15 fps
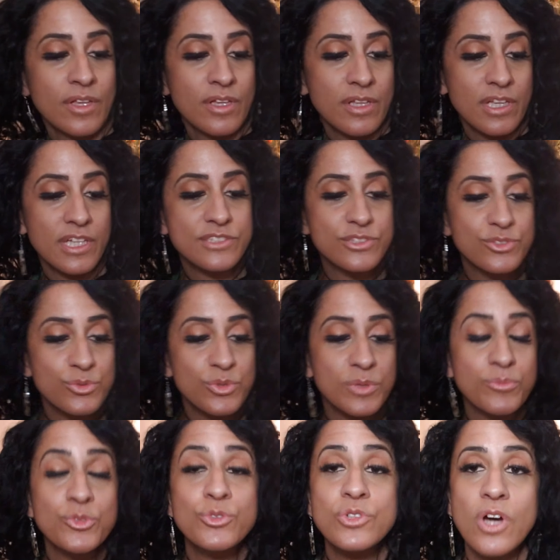Let's do a
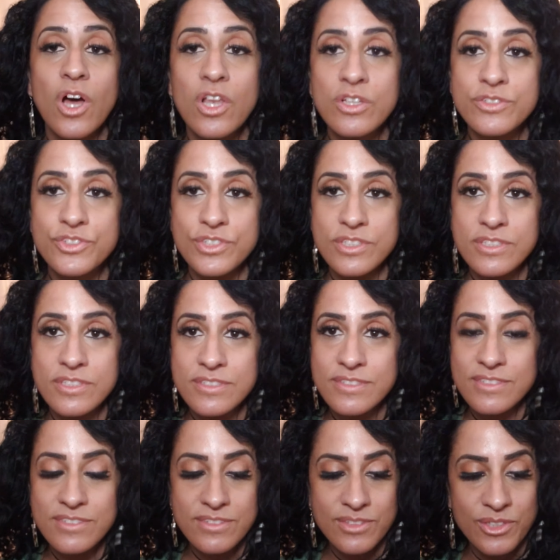moonology.
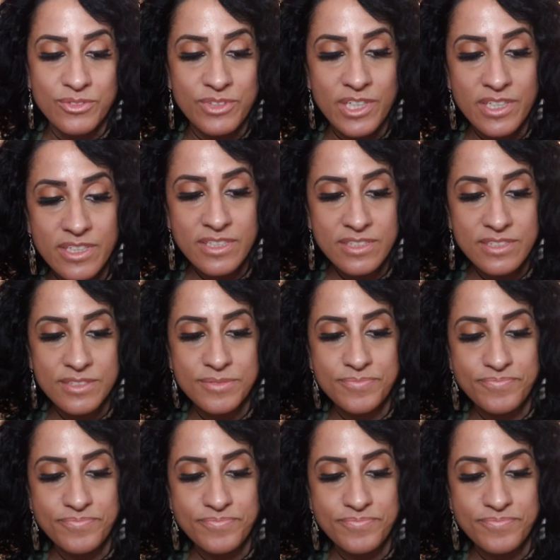All right.